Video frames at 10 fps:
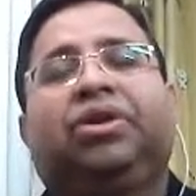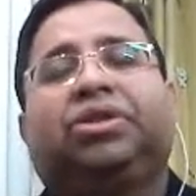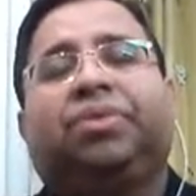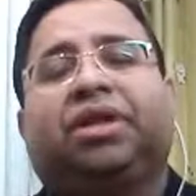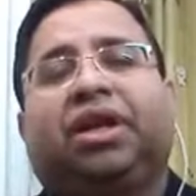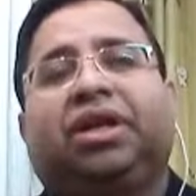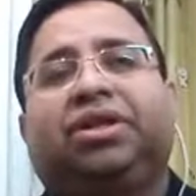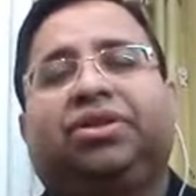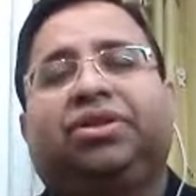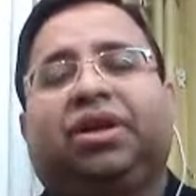Use
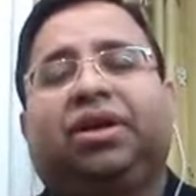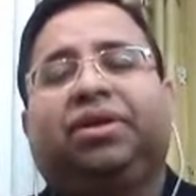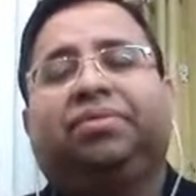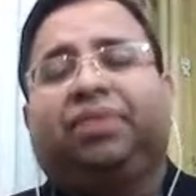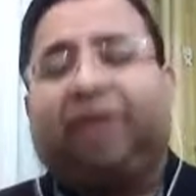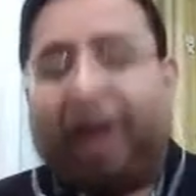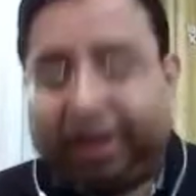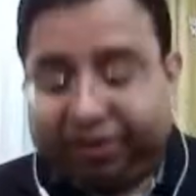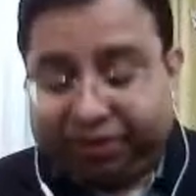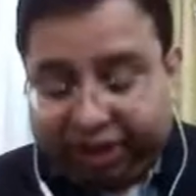specialization on the
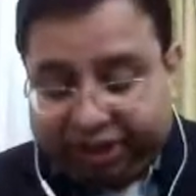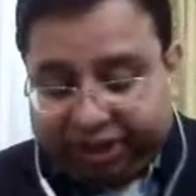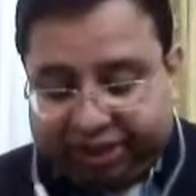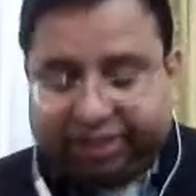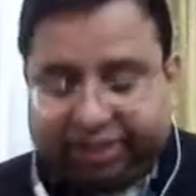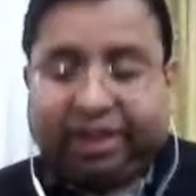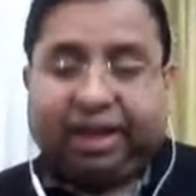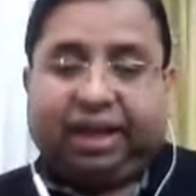artificial intelligence,